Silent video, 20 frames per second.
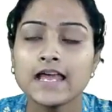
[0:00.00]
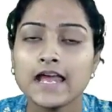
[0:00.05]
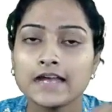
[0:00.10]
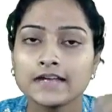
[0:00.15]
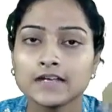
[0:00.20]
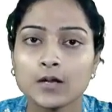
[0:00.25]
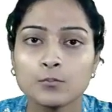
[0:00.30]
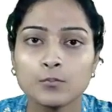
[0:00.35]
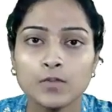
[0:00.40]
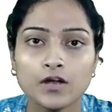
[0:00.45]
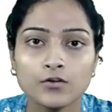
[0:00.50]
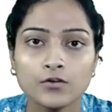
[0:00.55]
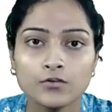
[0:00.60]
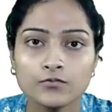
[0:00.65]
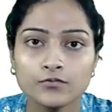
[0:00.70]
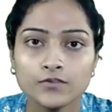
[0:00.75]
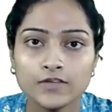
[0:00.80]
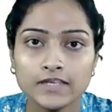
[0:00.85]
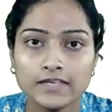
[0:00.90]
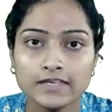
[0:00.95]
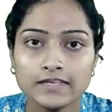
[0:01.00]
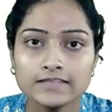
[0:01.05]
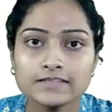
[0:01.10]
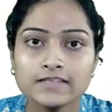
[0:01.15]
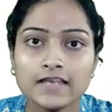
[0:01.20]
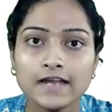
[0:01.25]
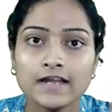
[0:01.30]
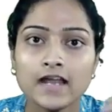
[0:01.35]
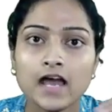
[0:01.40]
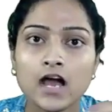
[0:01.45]
number of keys
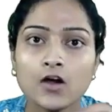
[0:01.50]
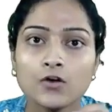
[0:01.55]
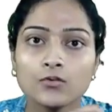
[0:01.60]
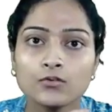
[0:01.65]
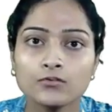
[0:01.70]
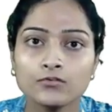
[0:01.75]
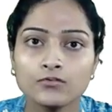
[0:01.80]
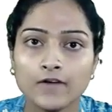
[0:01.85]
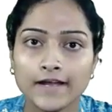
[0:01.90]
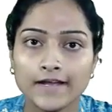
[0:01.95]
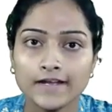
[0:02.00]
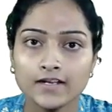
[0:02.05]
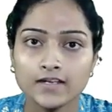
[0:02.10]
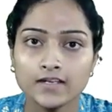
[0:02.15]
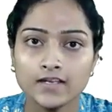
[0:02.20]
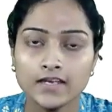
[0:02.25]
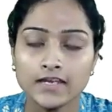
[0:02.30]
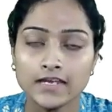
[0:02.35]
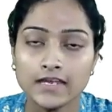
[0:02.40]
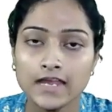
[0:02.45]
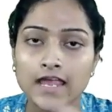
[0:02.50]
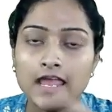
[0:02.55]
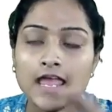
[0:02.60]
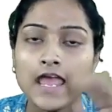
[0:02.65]
and how to find key